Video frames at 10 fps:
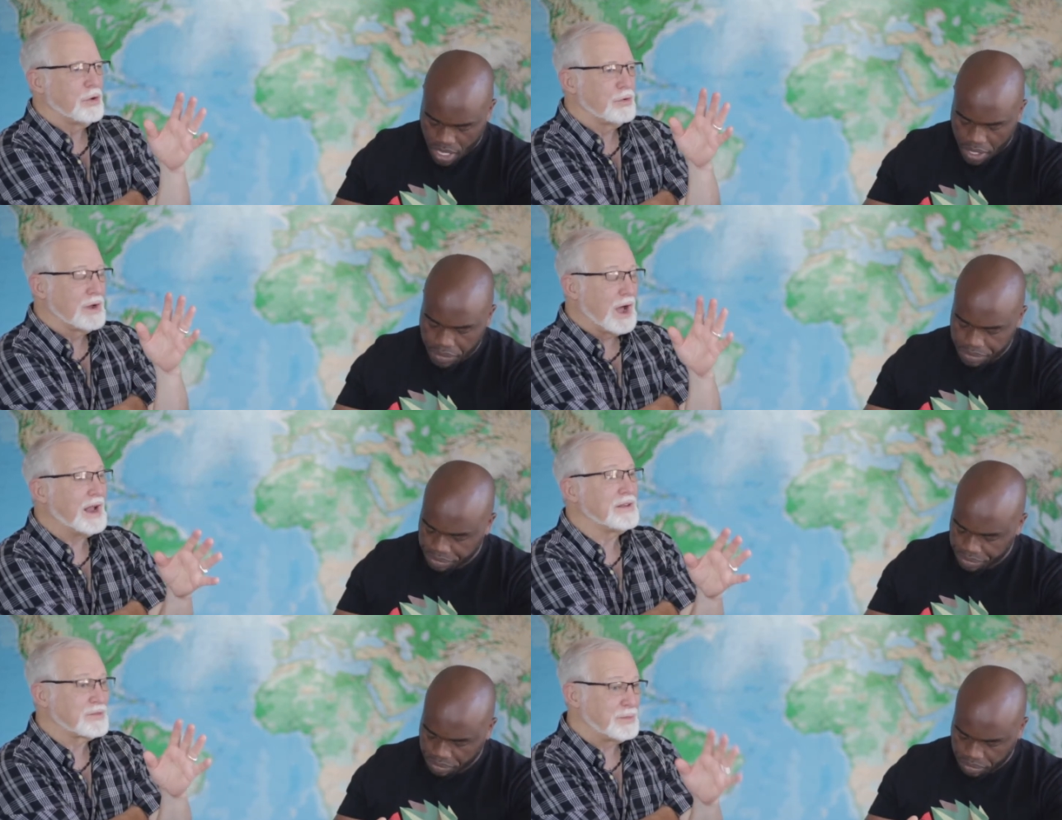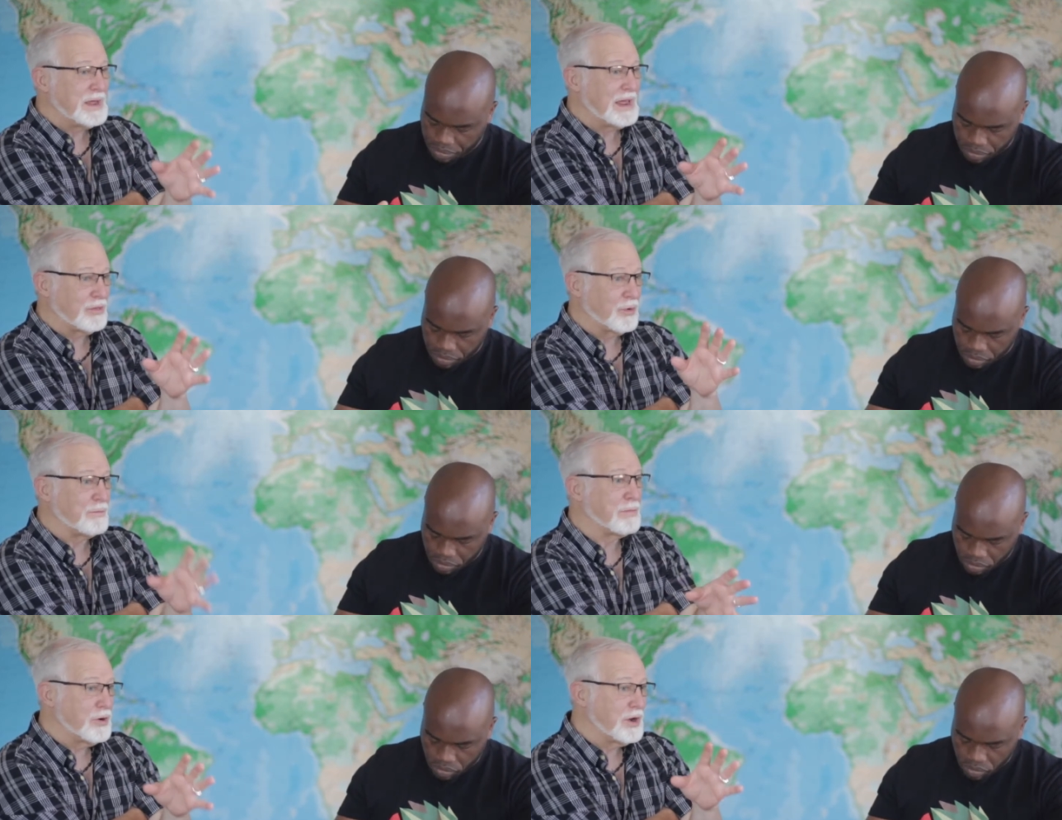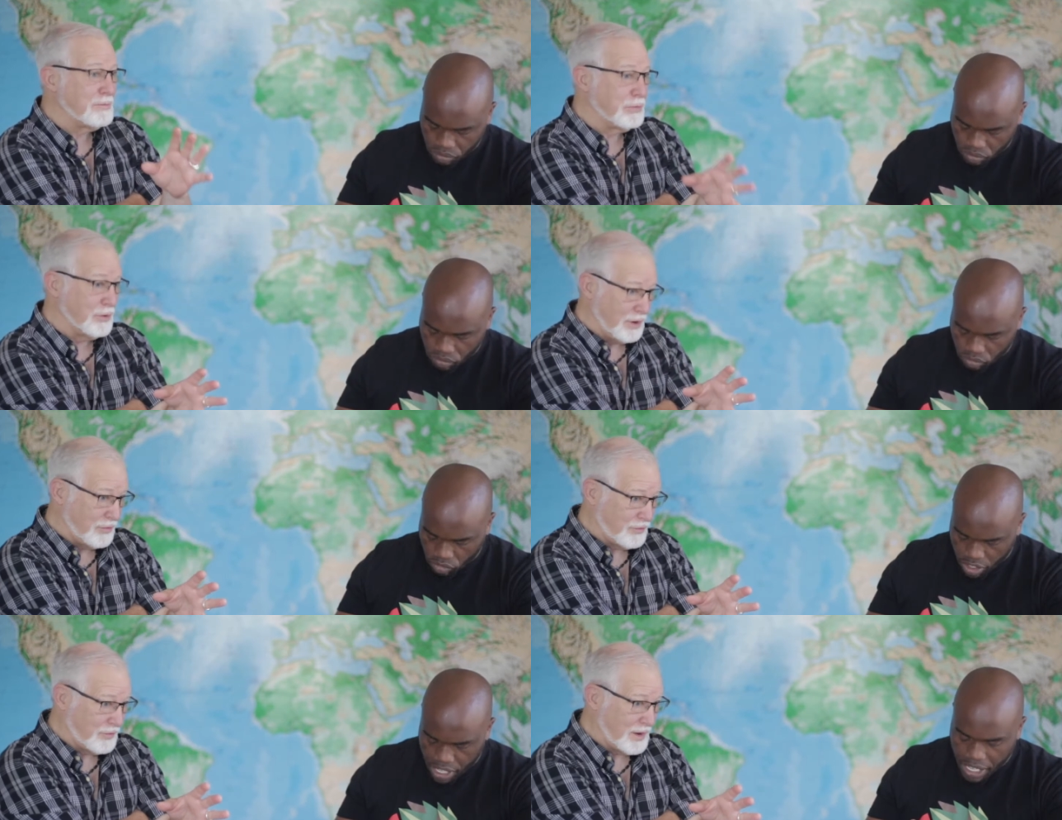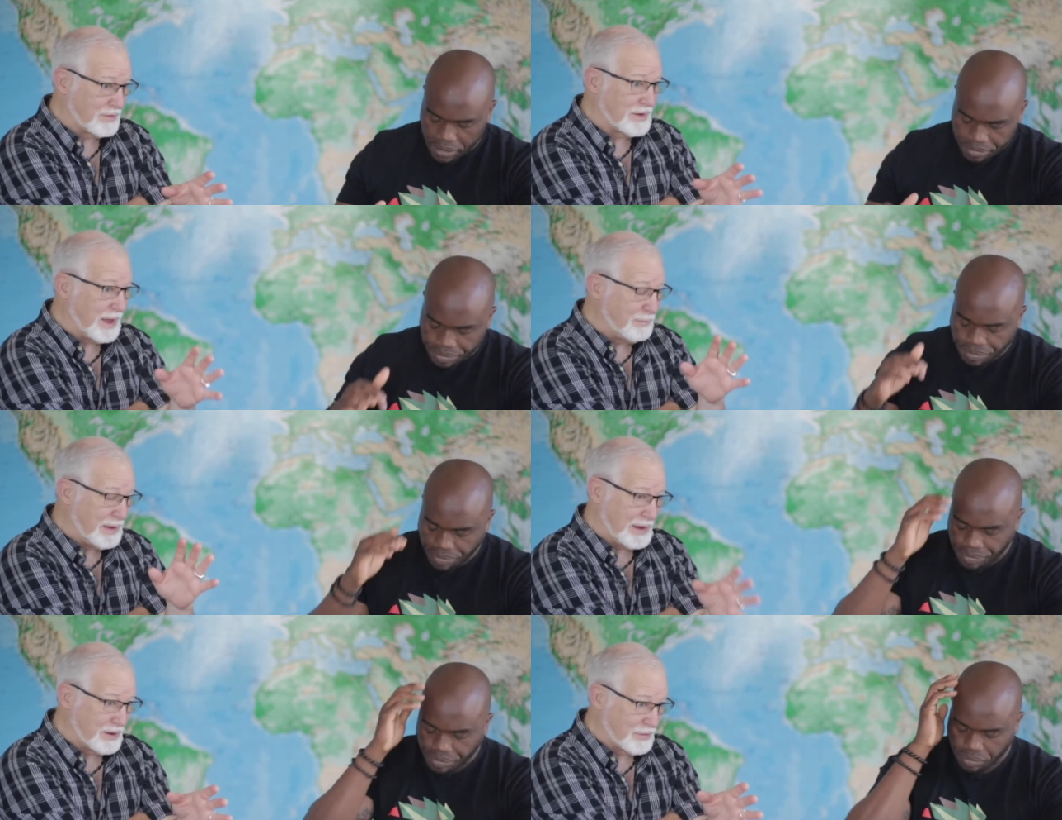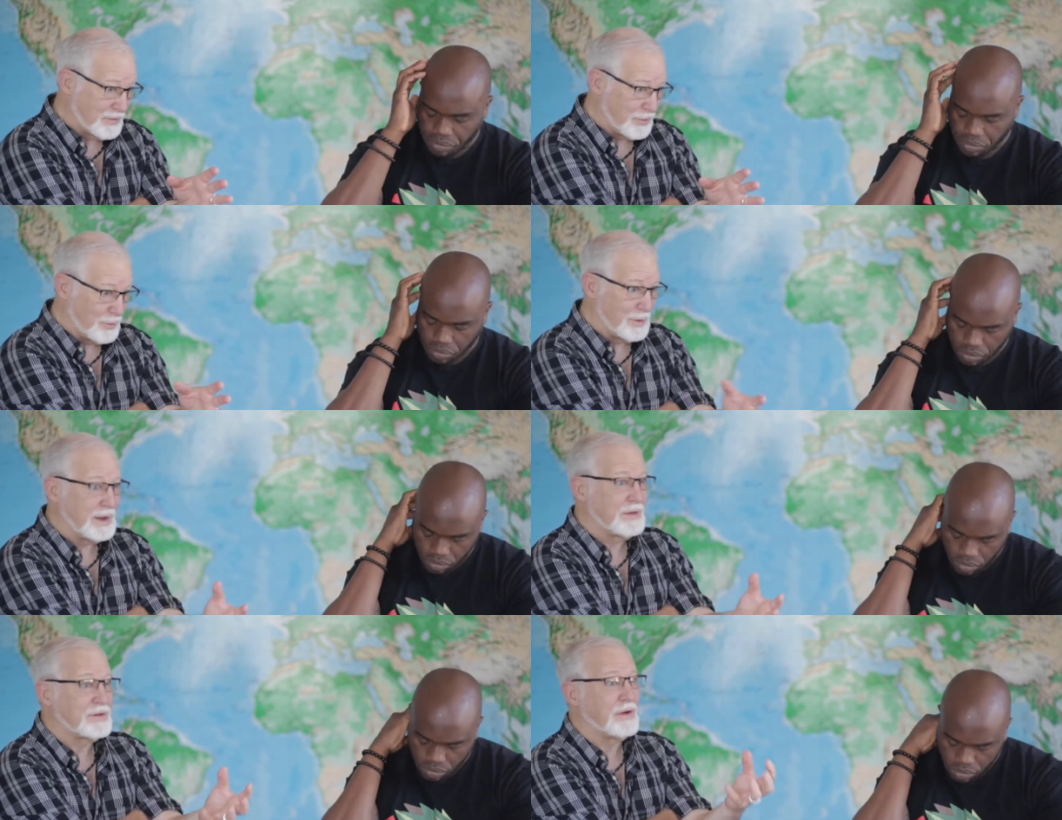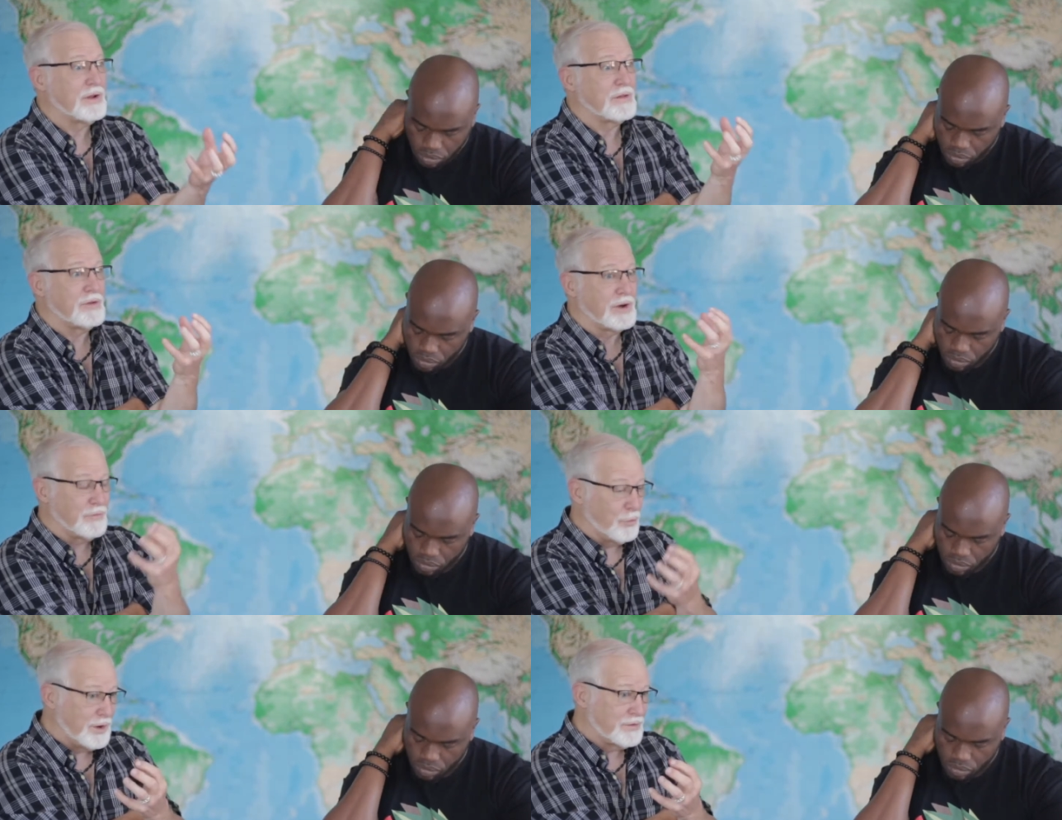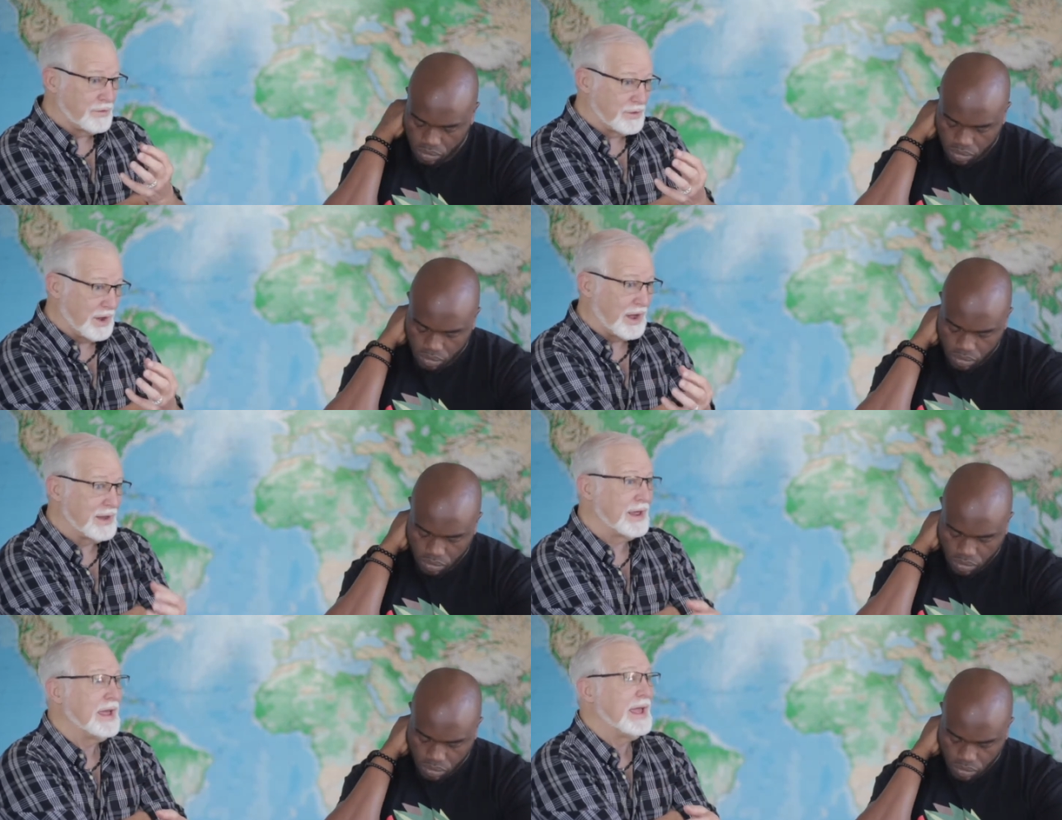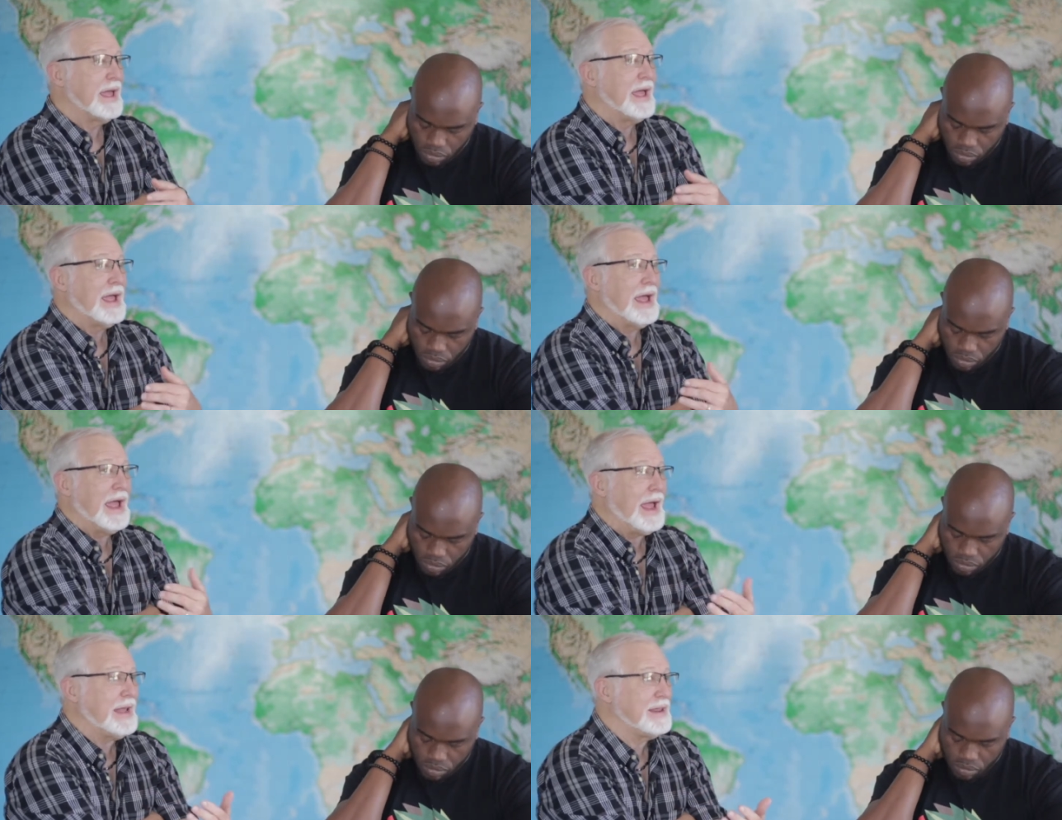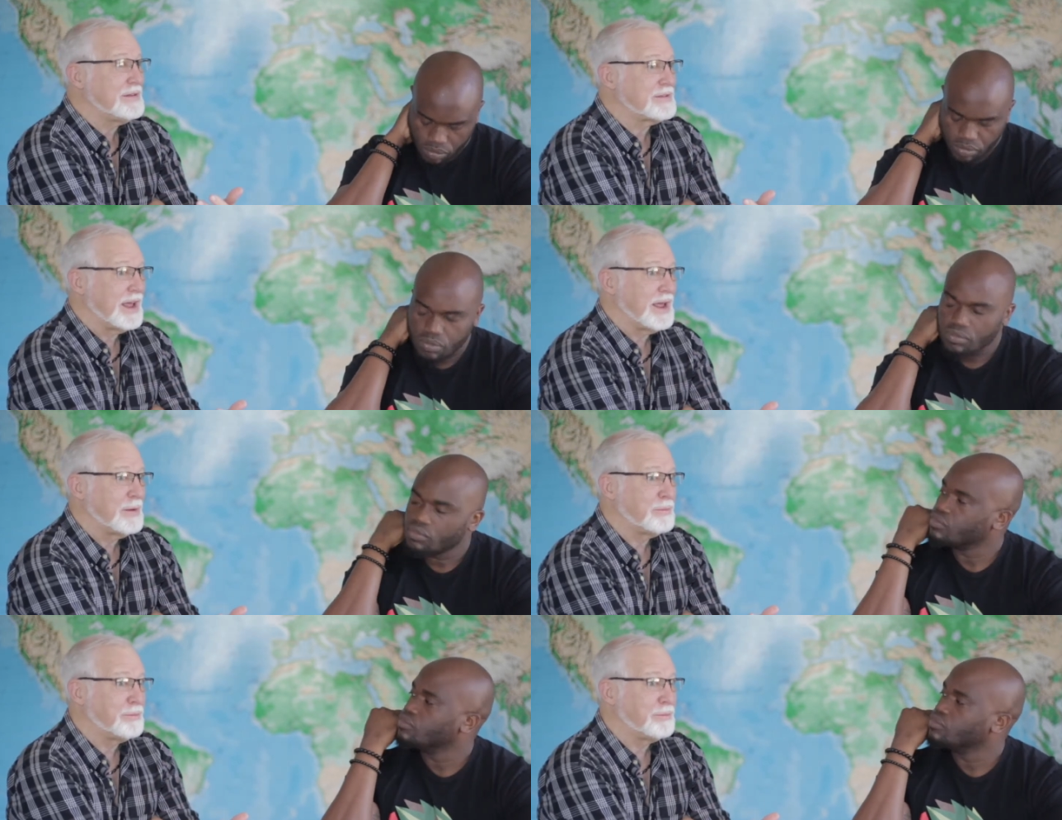Speaker 1: Yeah. God is speaking through a burning bush. Yeah. It's not being consumed, and he's hearing the very voice of God, and he's saying,